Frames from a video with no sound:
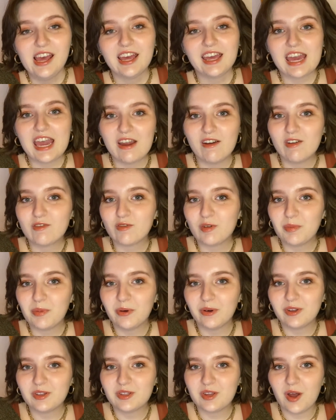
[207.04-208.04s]
Karen
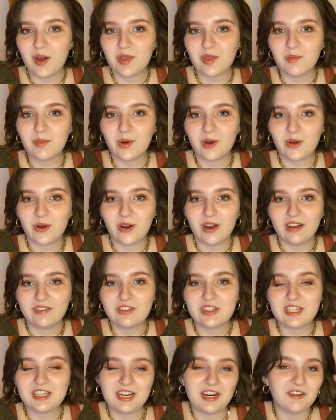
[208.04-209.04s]
reports on the murder of
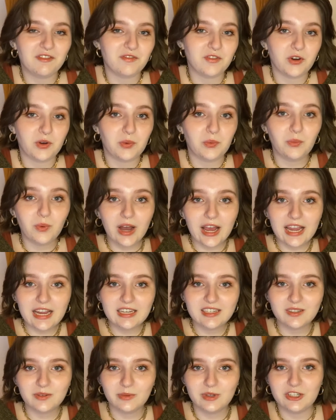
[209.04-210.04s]
Stanford
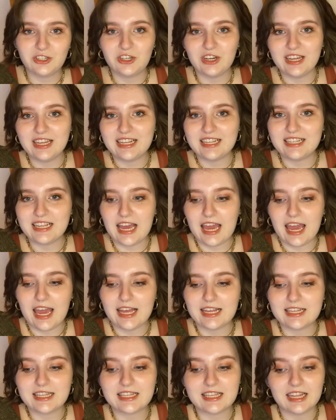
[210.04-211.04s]
White, which is
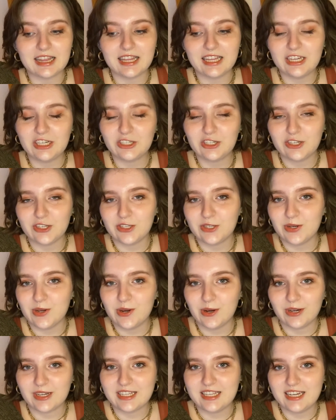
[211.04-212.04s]
a salacious New
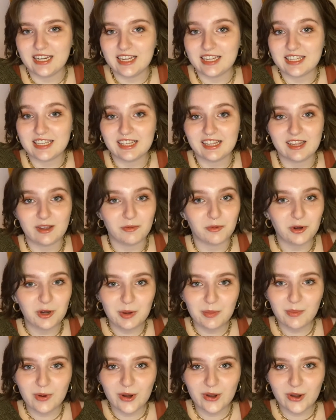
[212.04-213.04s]
York City celebrity
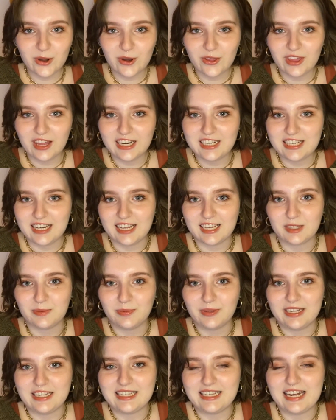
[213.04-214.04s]
murder that takes
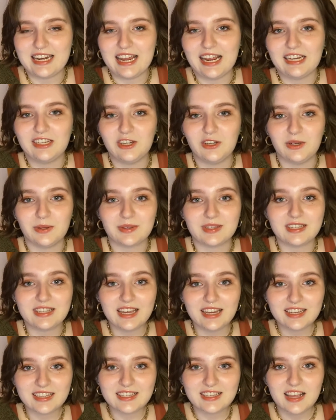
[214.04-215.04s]
place in
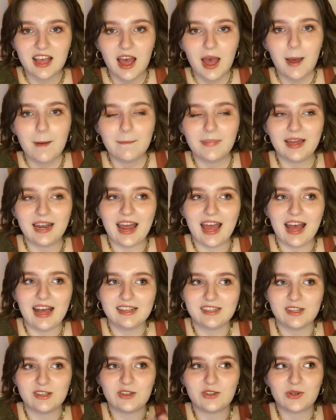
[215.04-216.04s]
1906, but
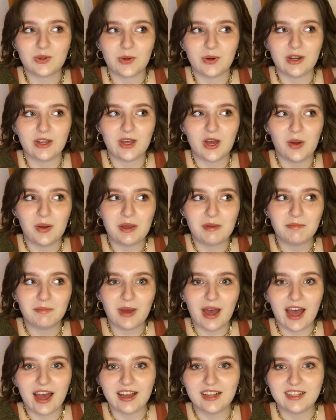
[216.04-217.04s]
has a story going
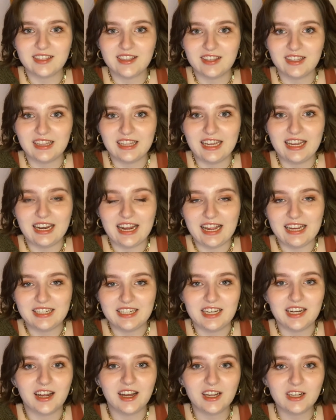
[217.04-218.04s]
back to the late
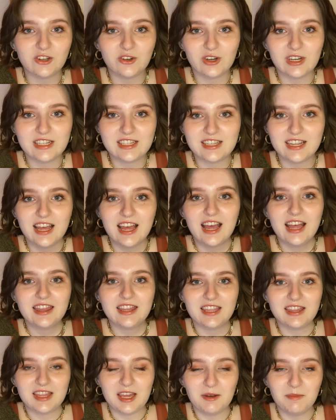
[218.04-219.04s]
1800s
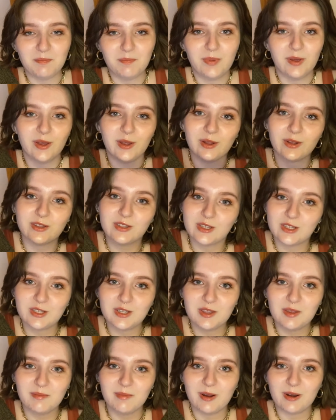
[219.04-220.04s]
that then builds to
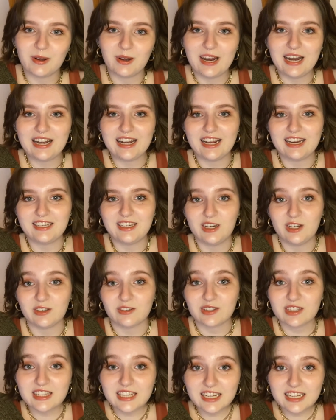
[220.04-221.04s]
the murder in
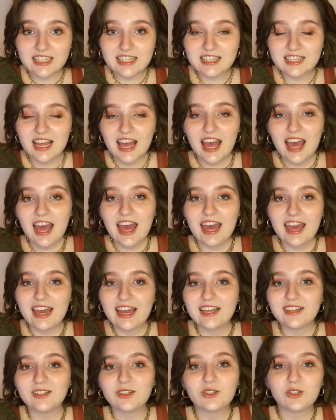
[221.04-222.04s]
1906.
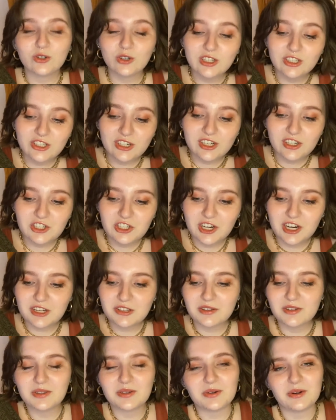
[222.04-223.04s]
And Georgia shares
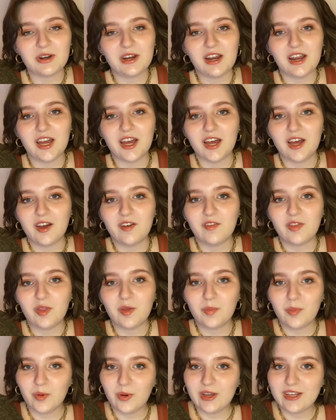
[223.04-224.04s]
the story of The
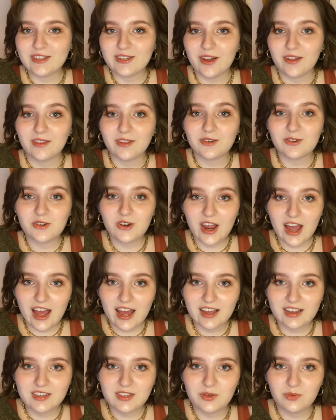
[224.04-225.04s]
Boys on the
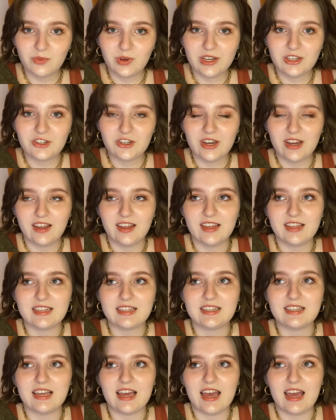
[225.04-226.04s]
Tracks, which
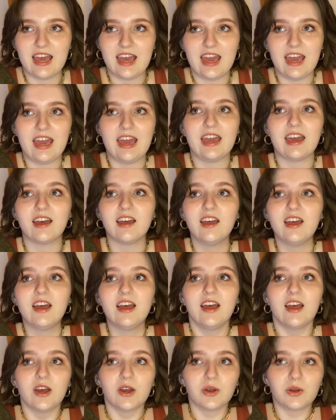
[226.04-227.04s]
is a
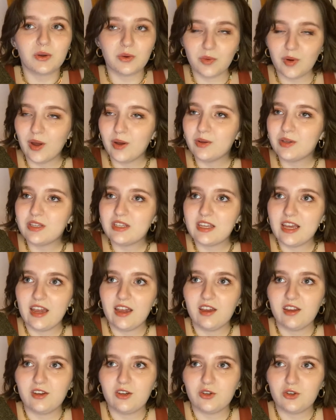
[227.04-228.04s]
gross
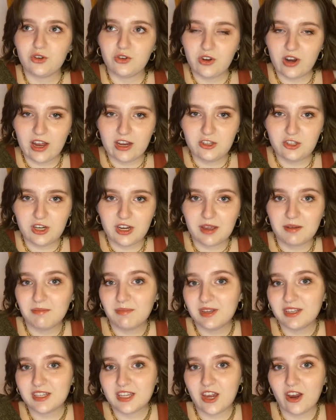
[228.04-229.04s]
and tragic
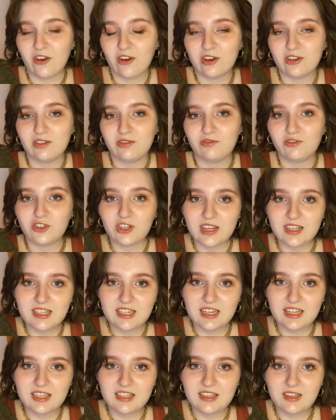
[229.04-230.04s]
miscarriage of
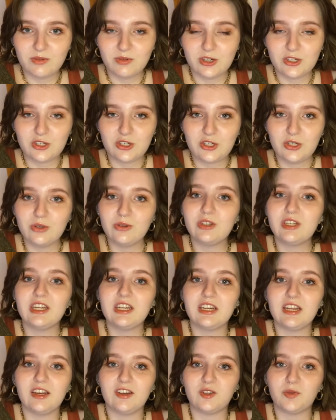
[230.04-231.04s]
justice in which 2
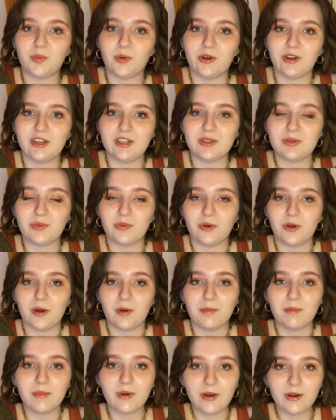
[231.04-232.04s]
teenage boys were
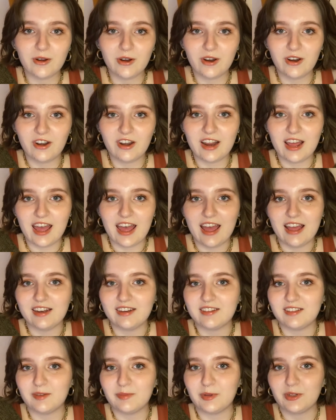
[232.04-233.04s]
murdered
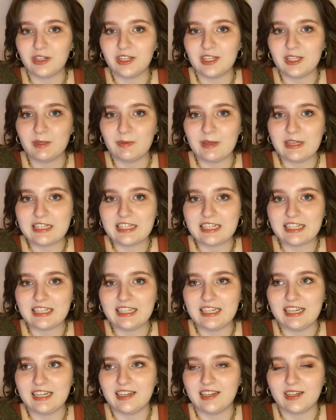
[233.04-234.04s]
and the police
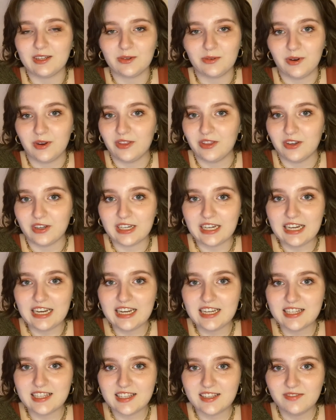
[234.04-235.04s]
basically ignored their
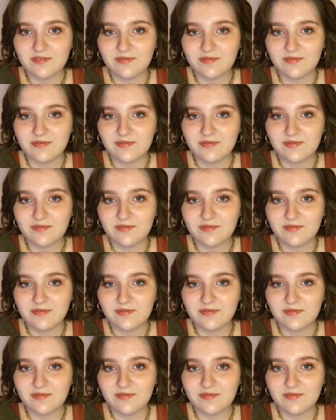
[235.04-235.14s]
case.